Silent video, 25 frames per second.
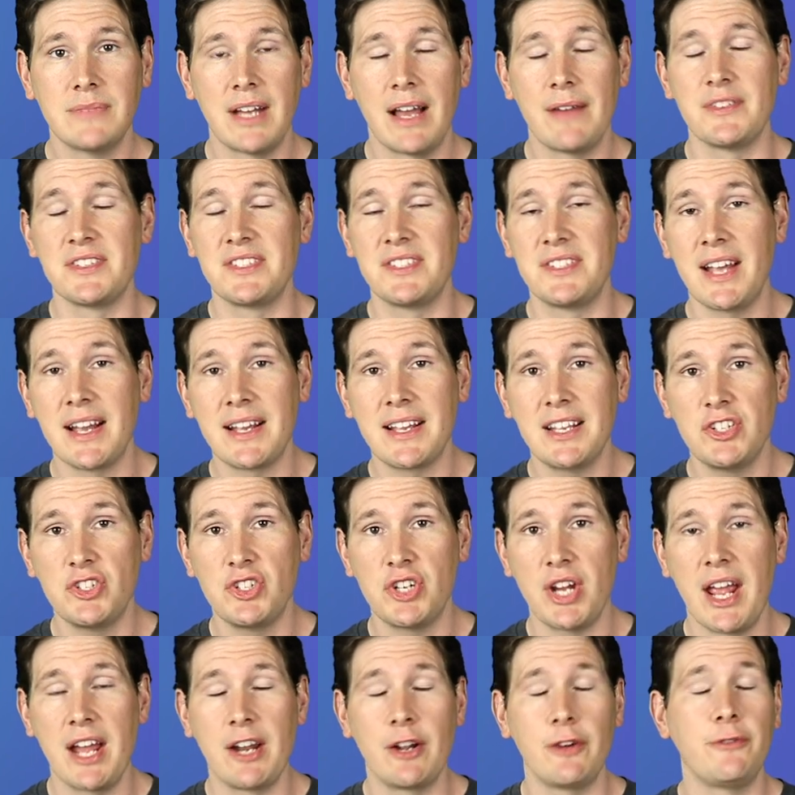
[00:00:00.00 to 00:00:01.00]
I have a second
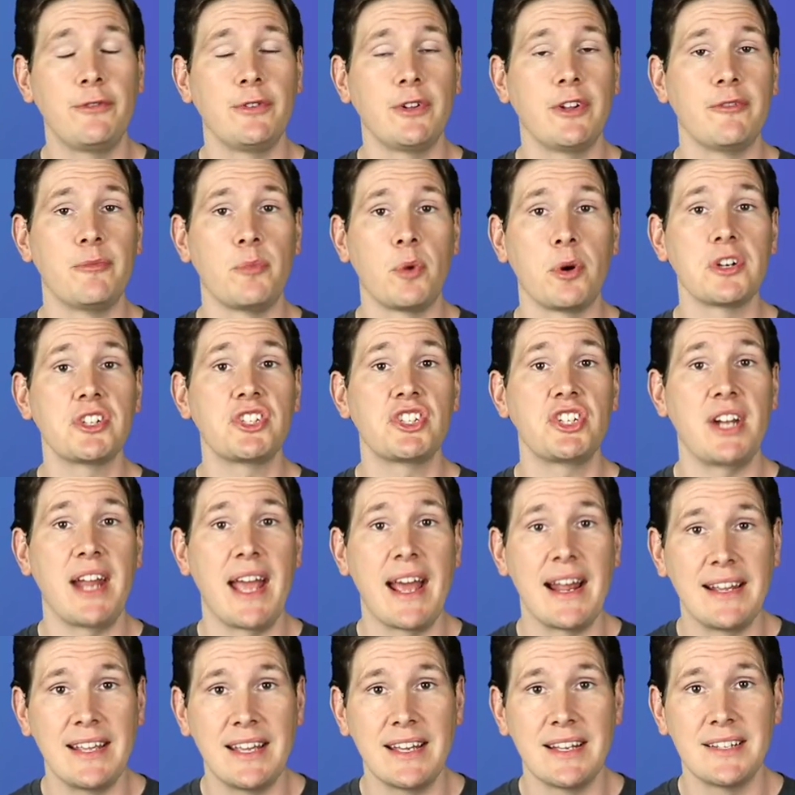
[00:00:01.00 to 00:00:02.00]
channel full of more
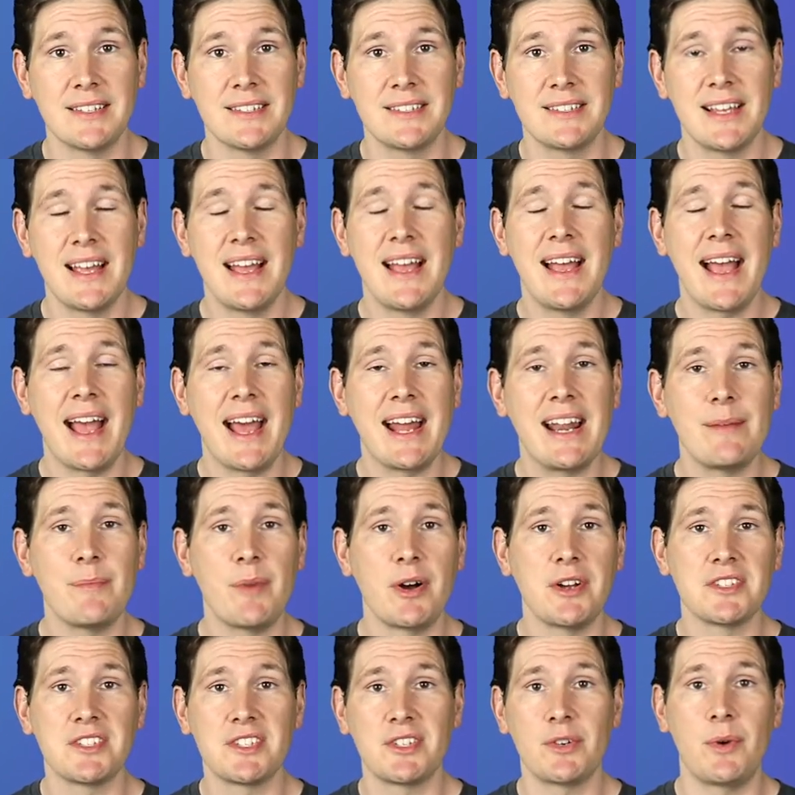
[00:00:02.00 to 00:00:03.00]
shenanigans, and
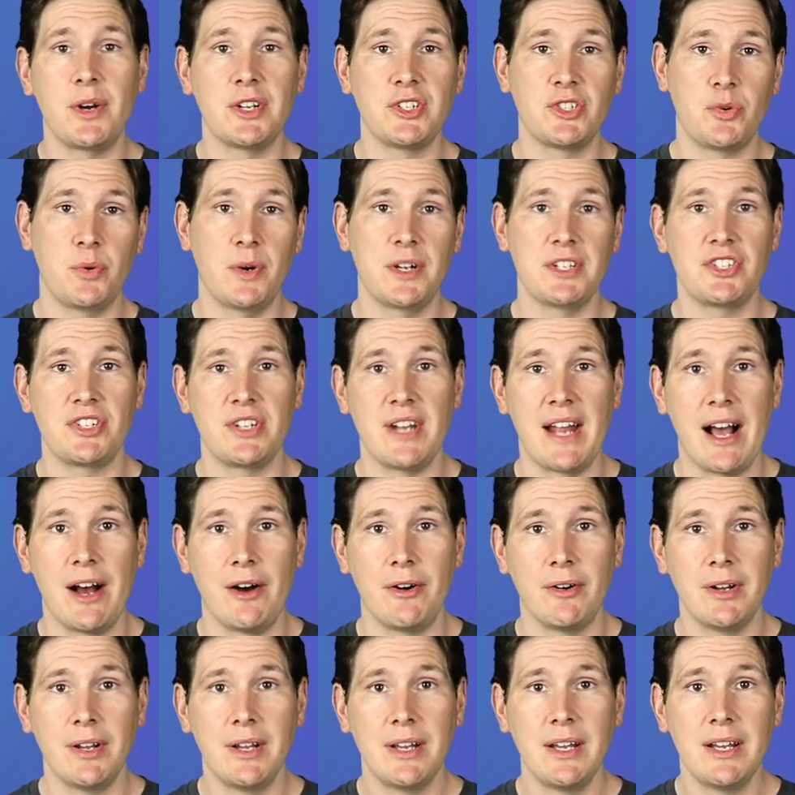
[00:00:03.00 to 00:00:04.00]
I'm also on Twitch
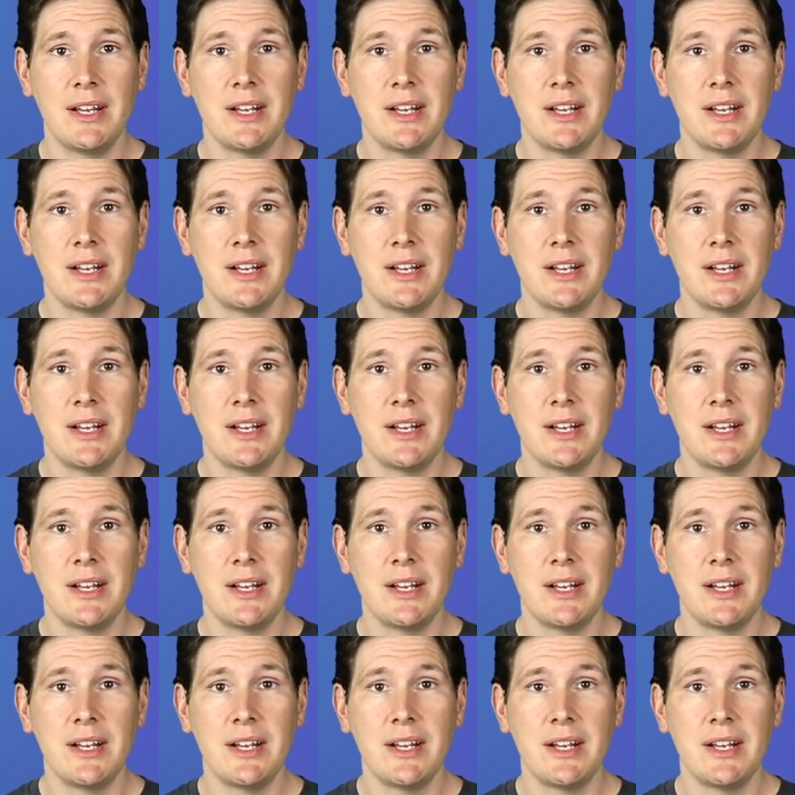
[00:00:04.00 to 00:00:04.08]
now.